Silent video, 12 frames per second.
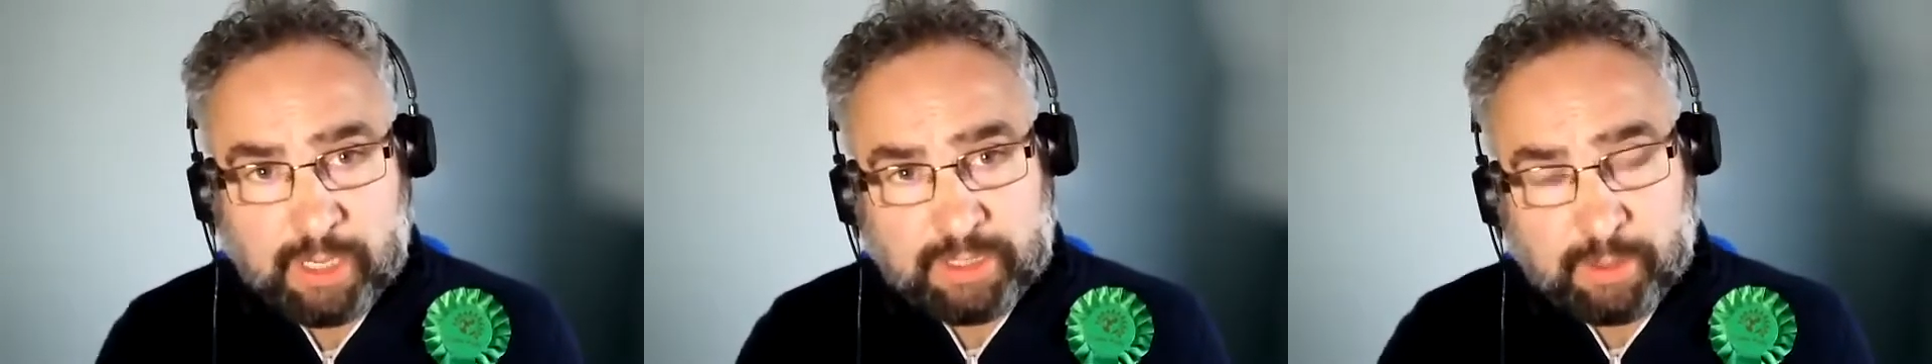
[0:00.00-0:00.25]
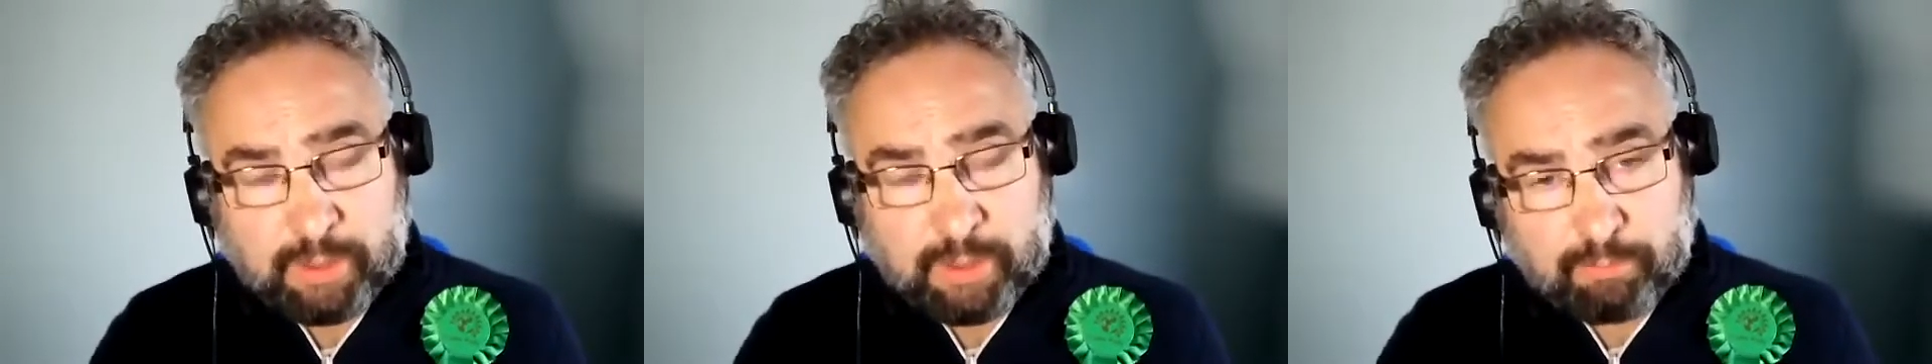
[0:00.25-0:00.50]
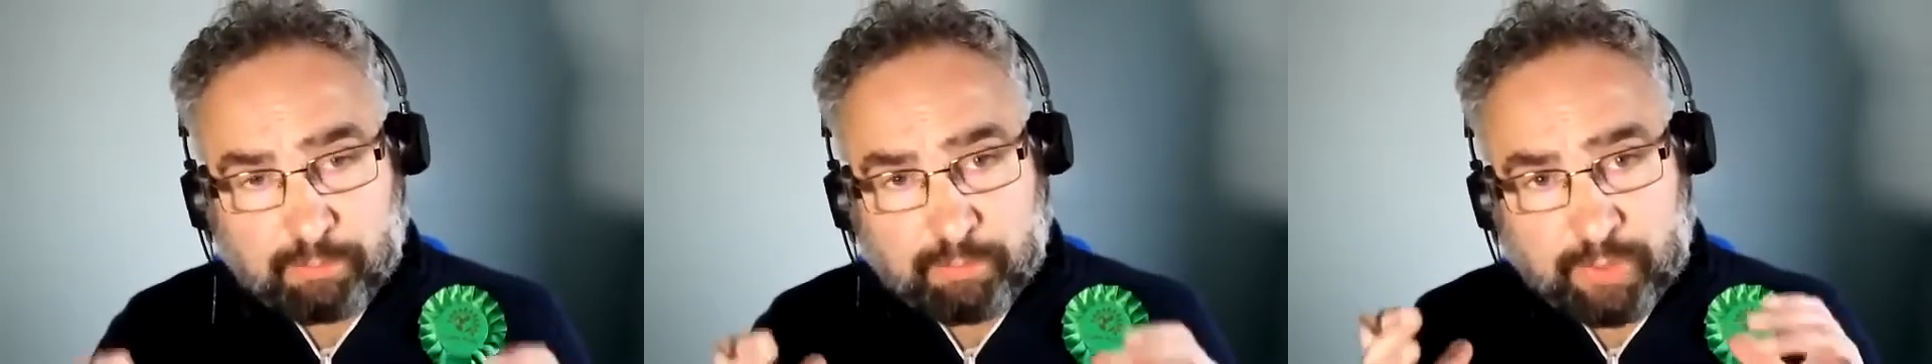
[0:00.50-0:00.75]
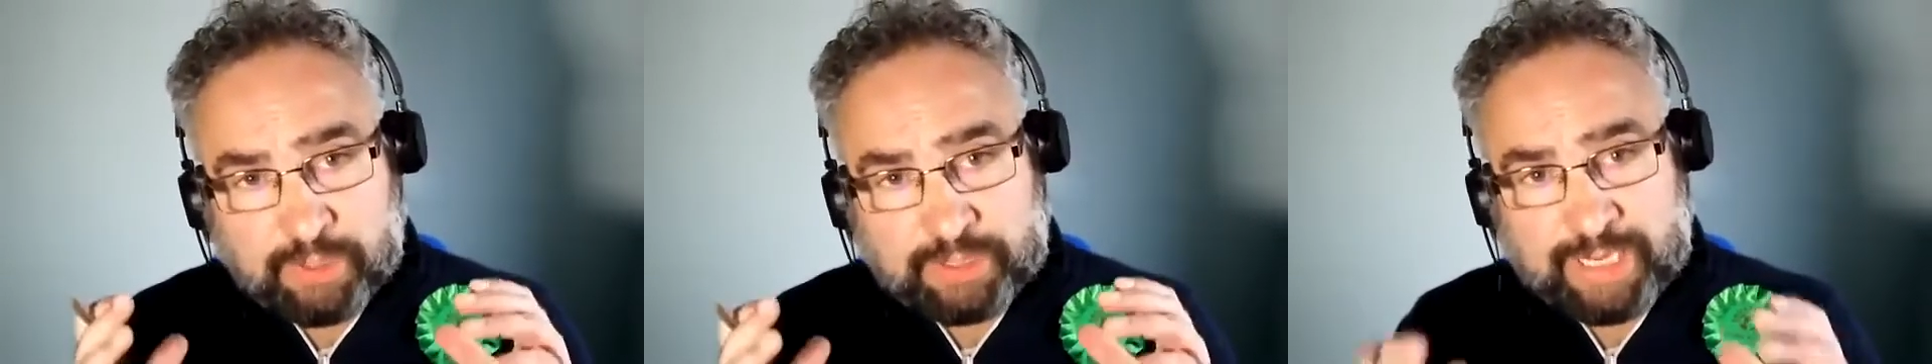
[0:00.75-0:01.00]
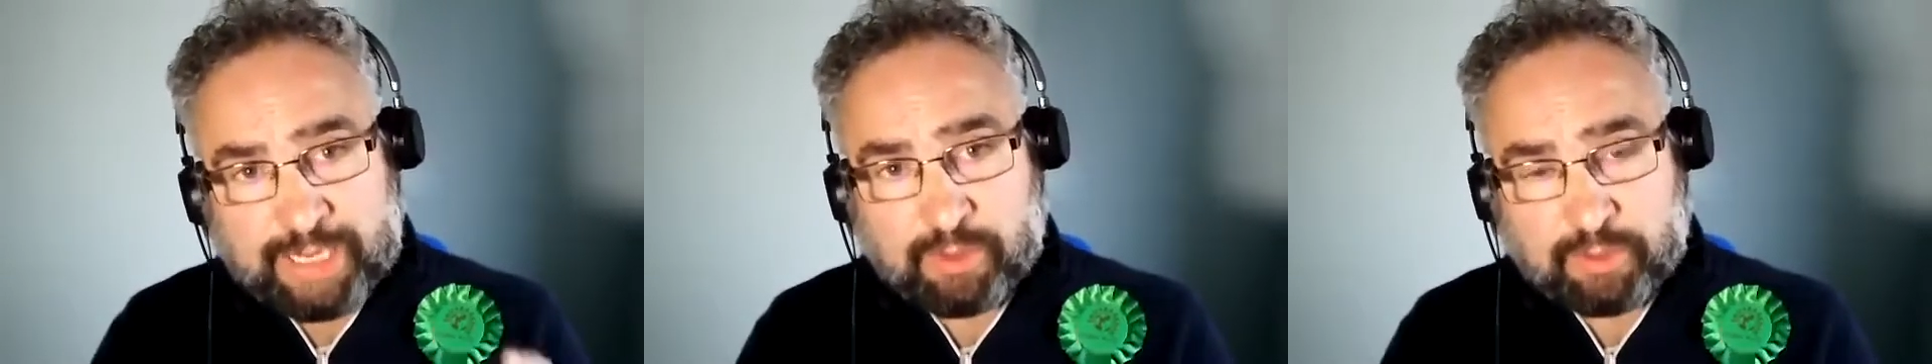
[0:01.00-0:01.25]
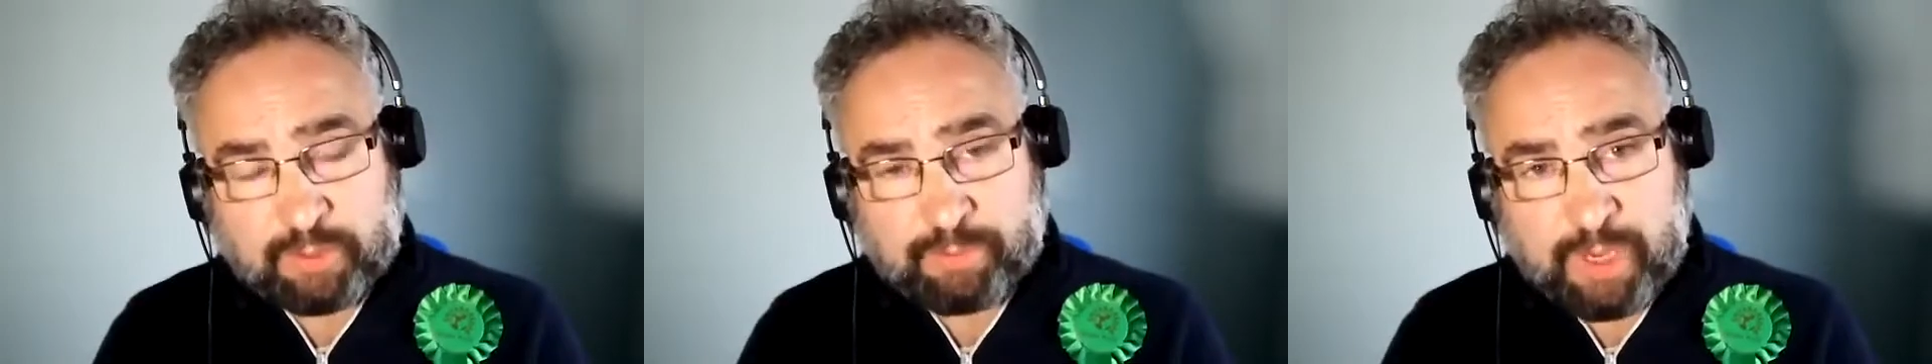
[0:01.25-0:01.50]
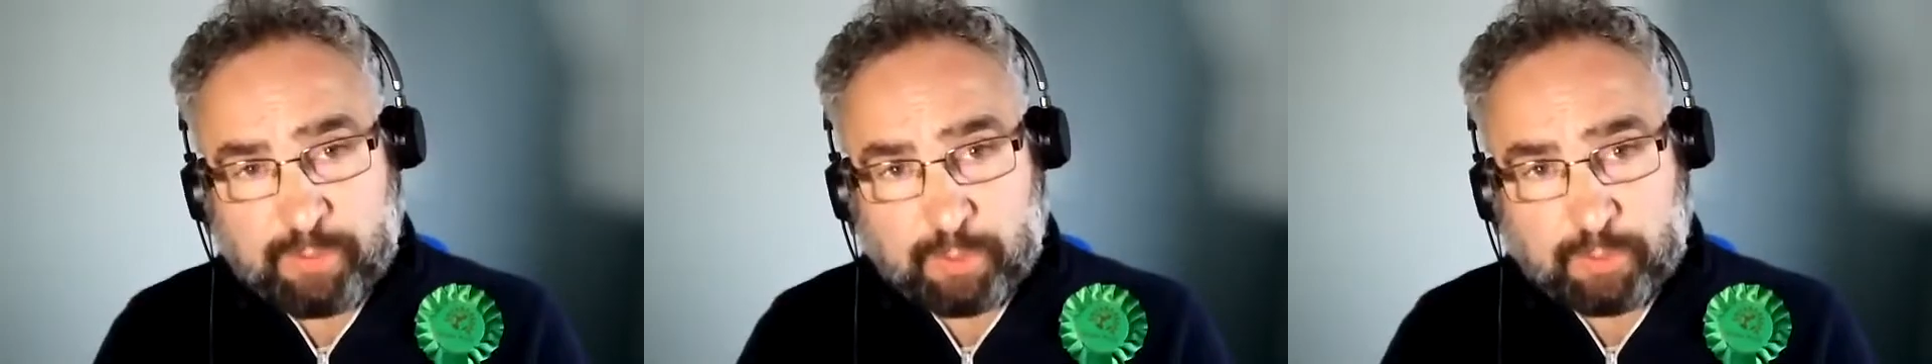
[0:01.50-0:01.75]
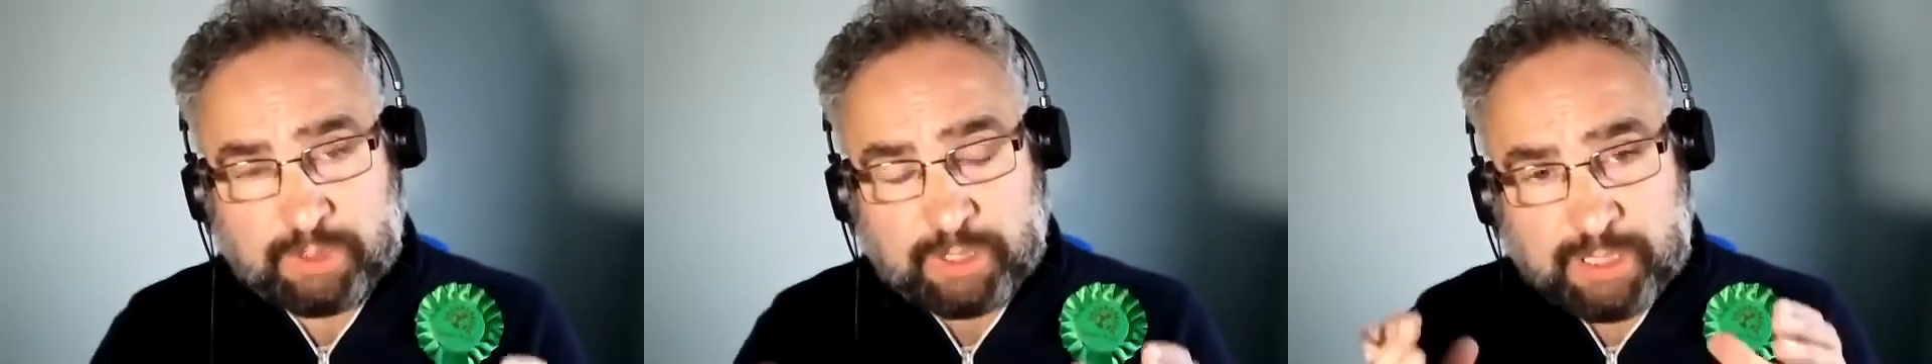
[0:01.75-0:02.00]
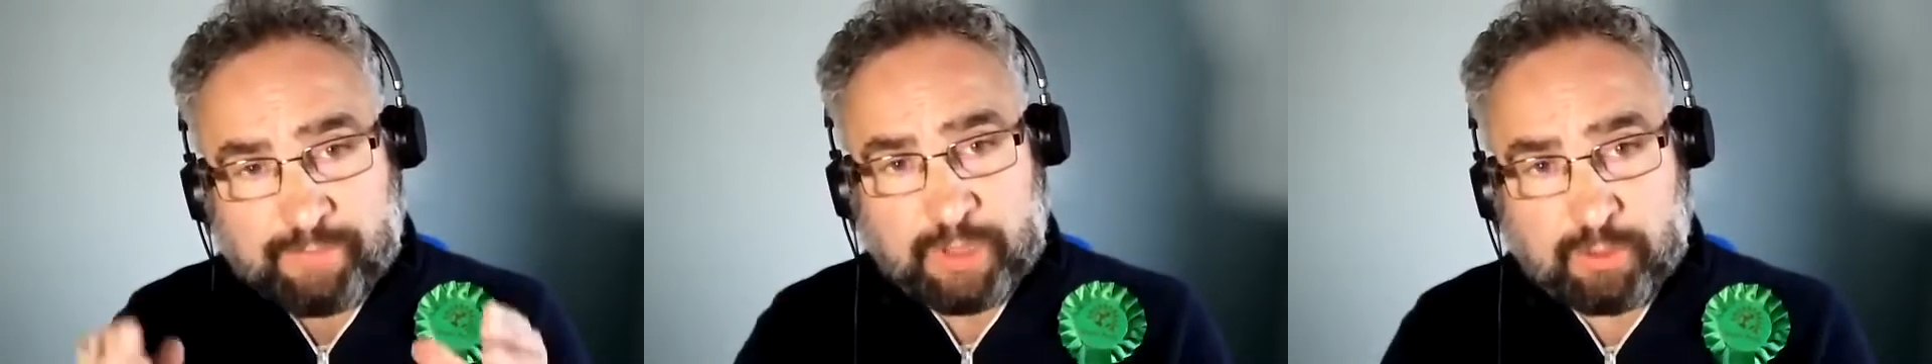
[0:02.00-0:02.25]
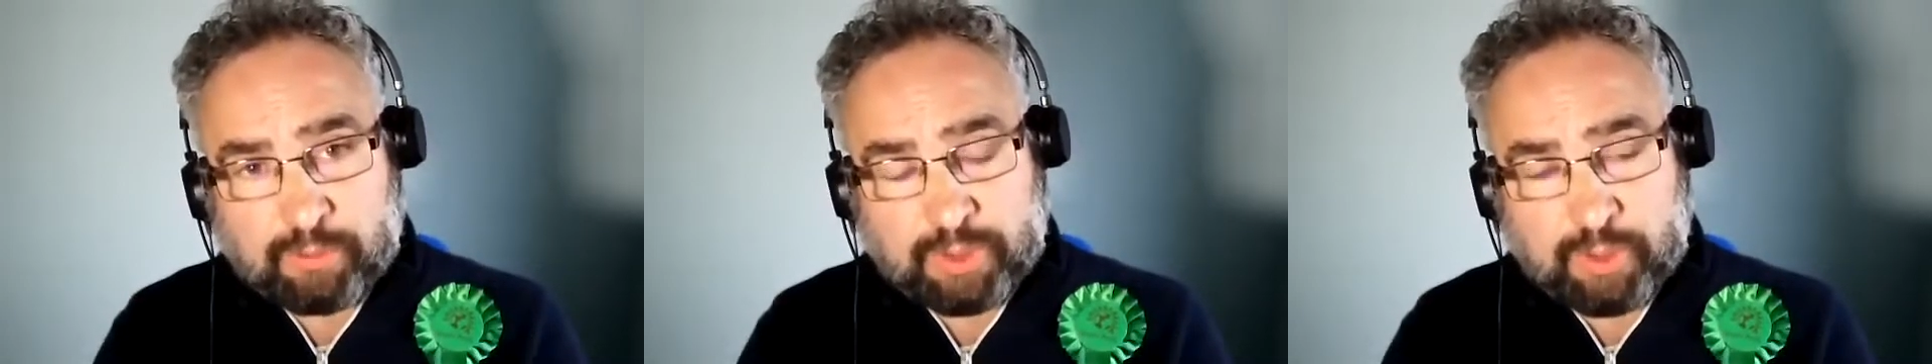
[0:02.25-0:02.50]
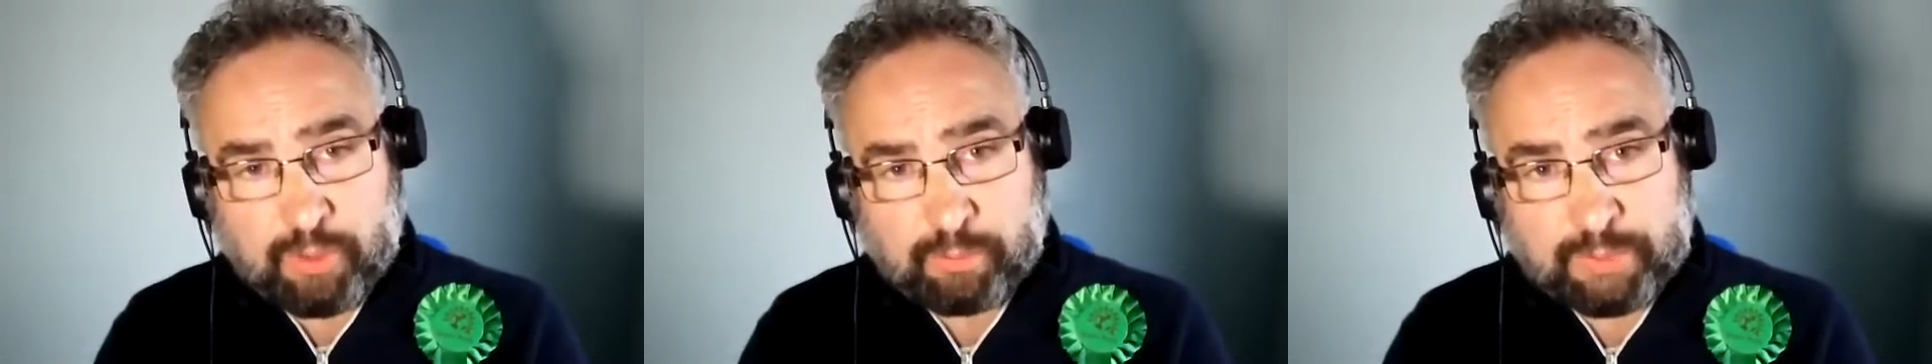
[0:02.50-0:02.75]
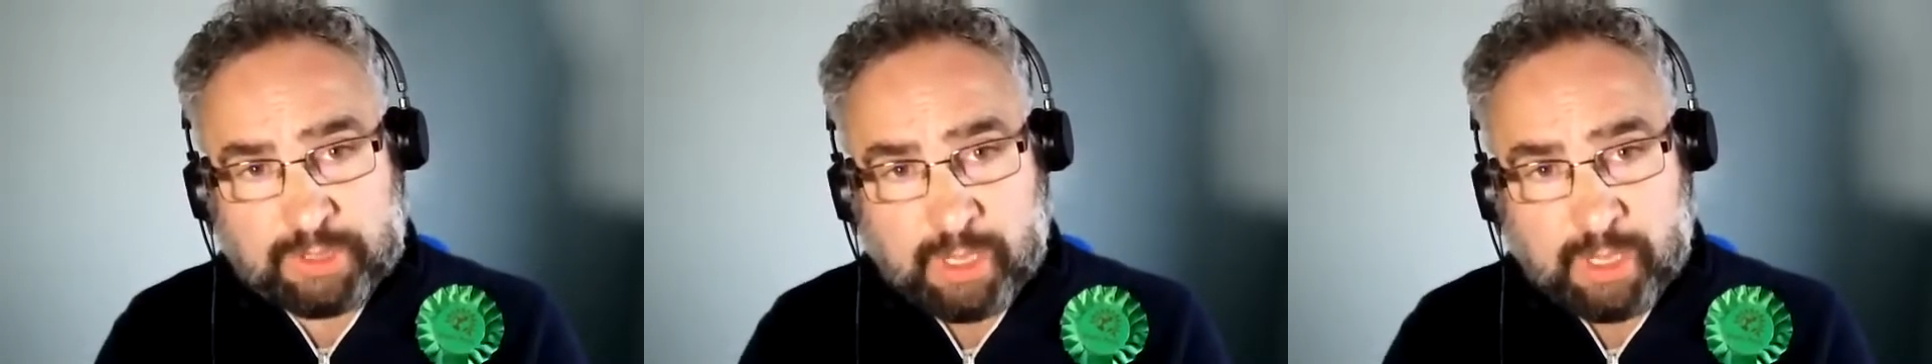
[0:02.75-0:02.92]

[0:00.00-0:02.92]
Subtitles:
to protect those people, to live in those homes.